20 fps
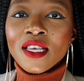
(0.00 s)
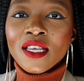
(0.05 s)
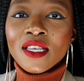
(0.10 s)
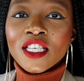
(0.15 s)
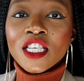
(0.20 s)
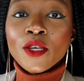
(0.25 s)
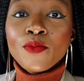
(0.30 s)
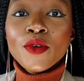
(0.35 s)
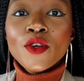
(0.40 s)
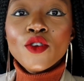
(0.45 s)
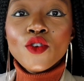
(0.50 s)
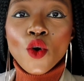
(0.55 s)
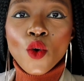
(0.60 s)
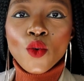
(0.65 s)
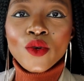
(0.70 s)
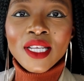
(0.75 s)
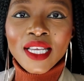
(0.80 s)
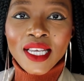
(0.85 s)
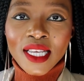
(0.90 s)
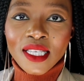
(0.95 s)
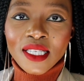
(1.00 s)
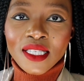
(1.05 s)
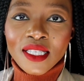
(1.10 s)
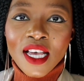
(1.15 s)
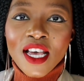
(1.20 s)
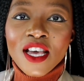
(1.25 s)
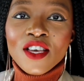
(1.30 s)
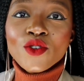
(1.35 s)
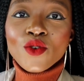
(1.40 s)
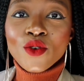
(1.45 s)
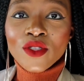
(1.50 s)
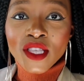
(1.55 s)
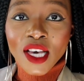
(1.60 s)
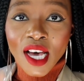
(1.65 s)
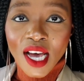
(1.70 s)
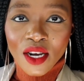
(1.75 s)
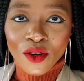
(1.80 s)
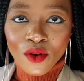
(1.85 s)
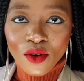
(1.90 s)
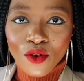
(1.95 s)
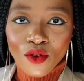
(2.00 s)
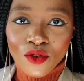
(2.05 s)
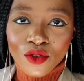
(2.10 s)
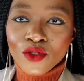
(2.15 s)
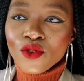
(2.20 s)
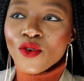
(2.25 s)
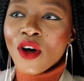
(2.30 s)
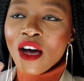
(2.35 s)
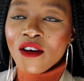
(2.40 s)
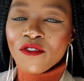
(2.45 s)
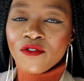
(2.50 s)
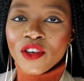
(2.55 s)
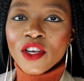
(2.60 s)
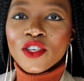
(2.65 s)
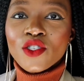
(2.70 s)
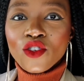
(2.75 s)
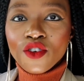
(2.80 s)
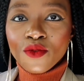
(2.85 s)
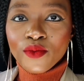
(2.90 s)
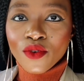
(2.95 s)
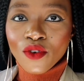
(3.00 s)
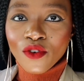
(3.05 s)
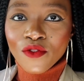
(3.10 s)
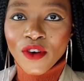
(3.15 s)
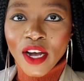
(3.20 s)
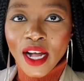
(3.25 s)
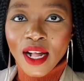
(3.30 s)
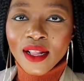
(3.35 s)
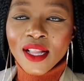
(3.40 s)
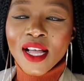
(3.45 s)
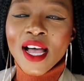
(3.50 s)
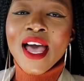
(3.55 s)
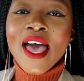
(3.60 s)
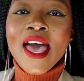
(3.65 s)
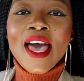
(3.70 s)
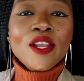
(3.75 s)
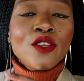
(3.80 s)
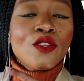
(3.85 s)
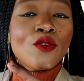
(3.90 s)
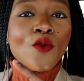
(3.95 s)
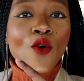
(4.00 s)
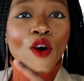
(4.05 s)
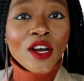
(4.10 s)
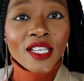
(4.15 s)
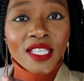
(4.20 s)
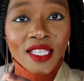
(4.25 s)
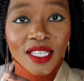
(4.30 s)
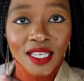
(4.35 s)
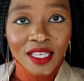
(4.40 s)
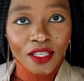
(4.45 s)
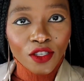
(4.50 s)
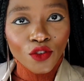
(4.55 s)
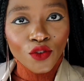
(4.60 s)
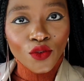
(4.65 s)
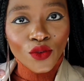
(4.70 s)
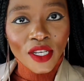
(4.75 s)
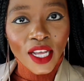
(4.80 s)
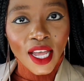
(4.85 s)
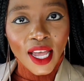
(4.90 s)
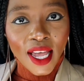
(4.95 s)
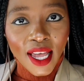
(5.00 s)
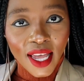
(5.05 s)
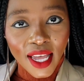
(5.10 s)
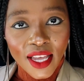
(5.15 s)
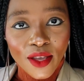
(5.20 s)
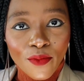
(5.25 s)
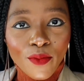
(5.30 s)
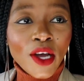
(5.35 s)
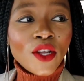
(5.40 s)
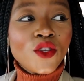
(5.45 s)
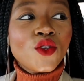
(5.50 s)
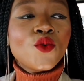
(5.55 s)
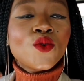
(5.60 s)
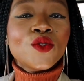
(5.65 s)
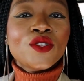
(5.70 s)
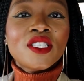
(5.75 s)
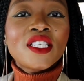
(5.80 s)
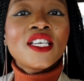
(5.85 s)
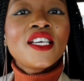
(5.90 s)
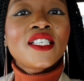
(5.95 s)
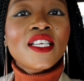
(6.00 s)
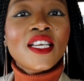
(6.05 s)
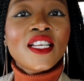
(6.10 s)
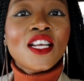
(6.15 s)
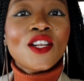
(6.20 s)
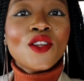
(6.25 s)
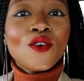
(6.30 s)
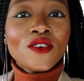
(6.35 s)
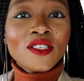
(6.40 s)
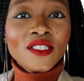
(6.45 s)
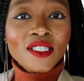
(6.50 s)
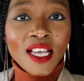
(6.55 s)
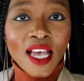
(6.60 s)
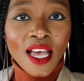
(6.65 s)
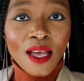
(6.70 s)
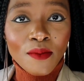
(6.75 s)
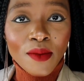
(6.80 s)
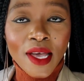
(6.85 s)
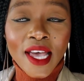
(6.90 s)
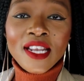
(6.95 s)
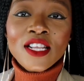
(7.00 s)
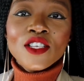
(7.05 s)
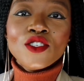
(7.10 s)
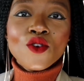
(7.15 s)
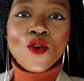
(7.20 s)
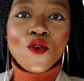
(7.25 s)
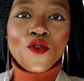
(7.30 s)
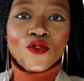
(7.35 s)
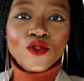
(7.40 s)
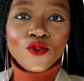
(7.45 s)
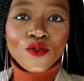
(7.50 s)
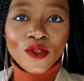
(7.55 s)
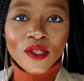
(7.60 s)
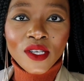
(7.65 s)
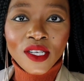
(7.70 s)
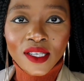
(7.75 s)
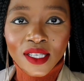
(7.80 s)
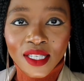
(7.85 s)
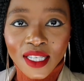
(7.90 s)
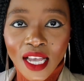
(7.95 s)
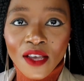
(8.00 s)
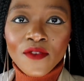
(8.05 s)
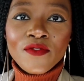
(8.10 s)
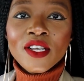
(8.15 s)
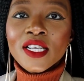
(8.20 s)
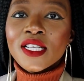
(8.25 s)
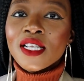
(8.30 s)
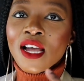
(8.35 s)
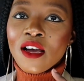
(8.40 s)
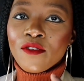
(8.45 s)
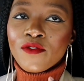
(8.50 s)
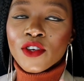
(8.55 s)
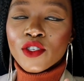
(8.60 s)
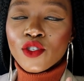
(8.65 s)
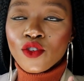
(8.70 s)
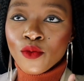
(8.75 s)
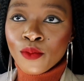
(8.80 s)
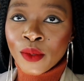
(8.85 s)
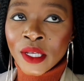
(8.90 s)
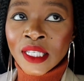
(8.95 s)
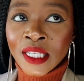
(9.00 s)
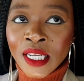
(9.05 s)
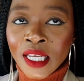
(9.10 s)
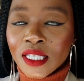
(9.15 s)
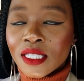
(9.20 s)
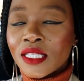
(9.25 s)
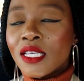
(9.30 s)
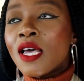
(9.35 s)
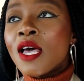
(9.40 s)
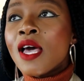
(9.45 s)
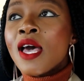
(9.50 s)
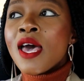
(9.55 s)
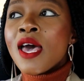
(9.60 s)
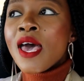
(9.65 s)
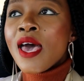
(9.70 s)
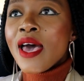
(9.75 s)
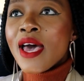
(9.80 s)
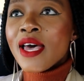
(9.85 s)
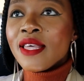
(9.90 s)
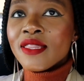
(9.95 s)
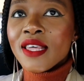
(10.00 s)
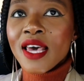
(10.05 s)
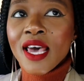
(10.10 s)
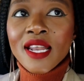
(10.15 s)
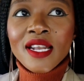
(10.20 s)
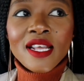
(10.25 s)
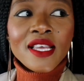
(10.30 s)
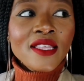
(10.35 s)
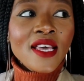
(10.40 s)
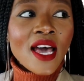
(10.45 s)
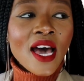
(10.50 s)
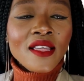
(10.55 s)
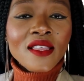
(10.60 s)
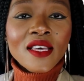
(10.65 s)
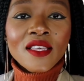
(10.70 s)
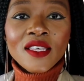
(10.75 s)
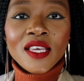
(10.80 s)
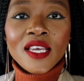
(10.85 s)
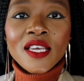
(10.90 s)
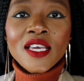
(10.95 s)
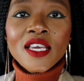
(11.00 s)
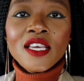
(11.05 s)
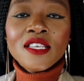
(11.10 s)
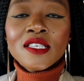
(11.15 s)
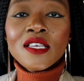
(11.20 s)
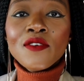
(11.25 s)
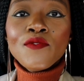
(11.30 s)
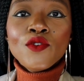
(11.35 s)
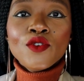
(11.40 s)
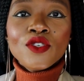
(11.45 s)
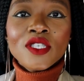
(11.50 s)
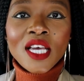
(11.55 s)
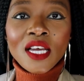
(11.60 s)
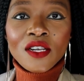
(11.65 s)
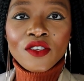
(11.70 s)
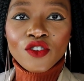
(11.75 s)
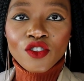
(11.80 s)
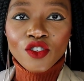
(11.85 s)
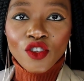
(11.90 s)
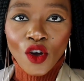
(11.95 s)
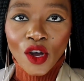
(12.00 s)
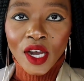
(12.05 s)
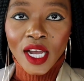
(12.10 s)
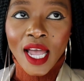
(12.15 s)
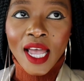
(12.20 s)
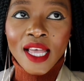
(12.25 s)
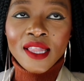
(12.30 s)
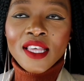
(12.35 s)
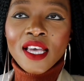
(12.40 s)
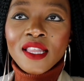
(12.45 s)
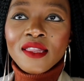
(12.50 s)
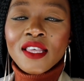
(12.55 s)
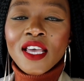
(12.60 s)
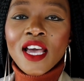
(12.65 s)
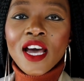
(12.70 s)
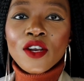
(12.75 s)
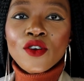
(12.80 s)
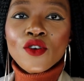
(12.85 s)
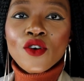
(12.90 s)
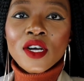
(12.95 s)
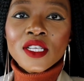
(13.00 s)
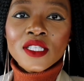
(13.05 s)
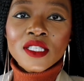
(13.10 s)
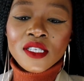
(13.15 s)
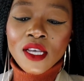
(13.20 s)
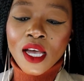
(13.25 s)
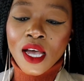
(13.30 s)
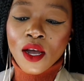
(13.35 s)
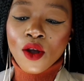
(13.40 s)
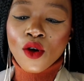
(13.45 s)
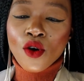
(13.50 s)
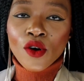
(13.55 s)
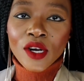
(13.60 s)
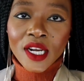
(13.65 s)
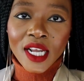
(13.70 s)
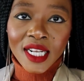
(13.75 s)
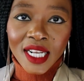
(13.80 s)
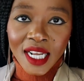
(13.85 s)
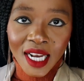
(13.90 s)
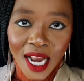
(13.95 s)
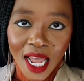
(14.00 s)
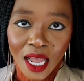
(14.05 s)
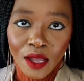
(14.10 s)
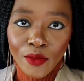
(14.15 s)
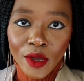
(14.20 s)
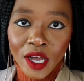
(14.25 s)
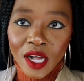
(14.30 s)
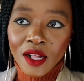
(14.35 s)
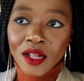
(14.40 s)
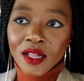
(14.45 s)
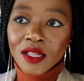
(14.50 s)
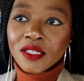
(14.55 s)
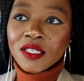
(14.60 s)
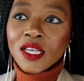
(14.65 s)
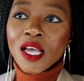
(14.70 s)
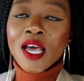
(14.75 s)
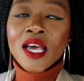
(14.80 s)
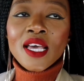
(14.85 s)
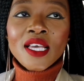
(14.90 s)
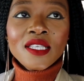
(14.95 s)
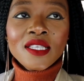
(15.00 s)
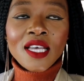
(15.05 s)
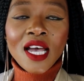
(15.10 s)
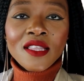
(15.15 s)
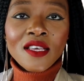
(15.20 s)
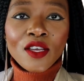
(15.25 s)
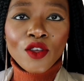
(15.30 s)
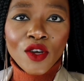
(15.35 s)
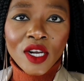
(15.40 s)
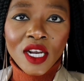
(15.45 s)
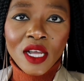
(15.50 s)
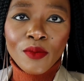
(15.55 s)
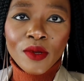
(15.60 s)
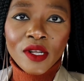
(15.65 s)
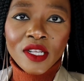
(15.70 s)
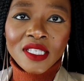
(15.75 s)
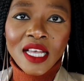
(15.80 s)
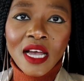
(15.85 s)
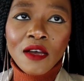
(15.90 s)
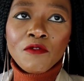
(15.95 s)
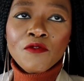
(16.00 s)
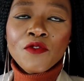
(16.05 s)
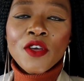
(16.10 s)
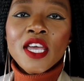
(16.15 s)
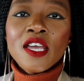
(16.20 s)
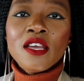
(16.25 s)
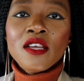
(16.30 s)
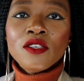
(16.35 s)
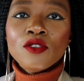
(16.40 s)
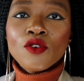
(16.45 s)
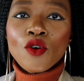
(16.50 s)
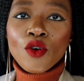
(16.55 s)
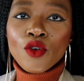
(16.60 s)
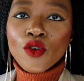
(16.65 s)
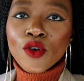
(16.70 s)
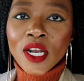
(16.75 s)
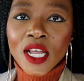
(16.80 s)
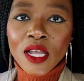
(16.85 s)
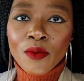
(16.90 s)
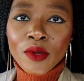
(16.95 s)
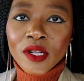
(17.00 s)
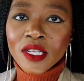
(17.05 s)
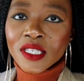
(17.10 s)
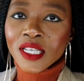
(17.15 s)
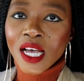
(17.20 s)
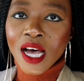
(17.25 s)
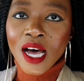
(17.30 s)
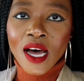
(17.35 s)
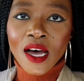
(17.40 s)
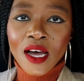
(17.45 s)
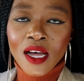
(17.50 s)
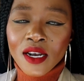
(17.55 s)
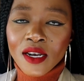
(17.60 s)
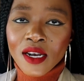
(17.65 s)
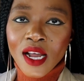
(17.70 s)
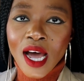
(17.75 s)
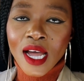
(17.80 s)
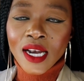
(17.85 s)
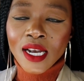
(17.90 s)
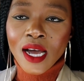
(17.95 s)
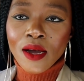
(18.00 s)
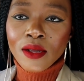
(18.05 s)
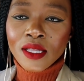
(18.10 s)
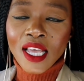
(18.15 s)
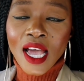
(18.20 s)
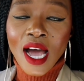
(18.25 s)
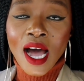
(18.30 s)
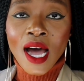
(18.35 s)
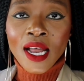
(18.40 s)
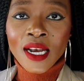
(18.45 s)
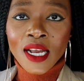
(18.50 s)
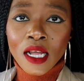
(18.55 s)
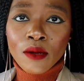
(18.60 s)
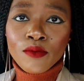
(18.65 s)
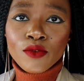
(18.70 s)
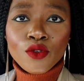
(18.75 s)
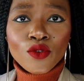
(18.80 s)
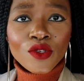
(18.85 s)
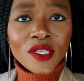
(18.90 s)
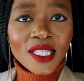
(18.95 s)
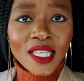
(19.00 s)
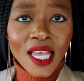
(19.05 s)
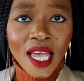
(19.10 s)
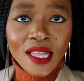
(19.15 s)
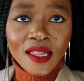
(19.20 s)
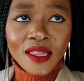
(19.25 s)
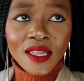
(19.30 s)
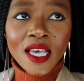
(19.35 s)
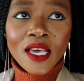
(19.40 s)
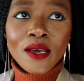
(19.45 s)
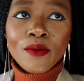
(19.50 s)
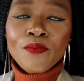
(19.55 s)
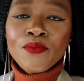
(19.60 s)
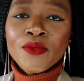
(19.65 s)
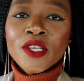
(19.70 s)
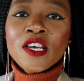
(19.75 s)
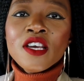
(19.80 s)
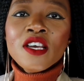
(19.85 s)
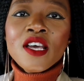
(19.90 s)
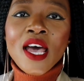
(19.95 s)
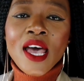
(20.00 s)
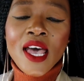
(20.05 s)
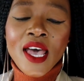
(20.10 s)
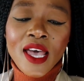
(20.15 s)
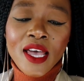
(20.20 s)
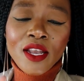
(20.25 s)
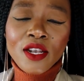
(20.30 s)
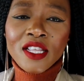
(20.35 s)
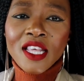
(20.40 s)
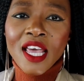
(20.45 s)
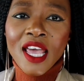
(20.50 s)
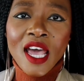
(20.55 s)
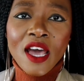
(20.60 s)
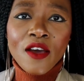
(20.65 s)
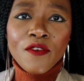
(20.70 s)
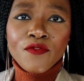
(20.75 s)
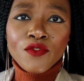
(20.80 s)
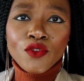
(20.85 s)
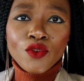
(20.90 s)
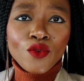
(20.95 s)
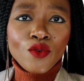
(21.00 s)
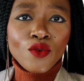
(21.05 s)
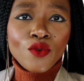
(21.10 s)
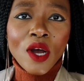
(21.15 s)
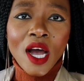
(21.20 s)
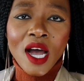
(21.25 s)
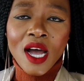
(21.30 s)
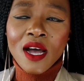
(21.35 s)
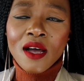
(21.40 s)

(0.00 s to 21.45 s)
shipping load is. So that also affects your profile, and you won't see it today, but you will see it in a long term, and it's going to definitely affect your business. And then the other thing is, if you send stock and then they are not correctly labeled, it's either your labels are faint or your labels are they are unable to scan them, and they have to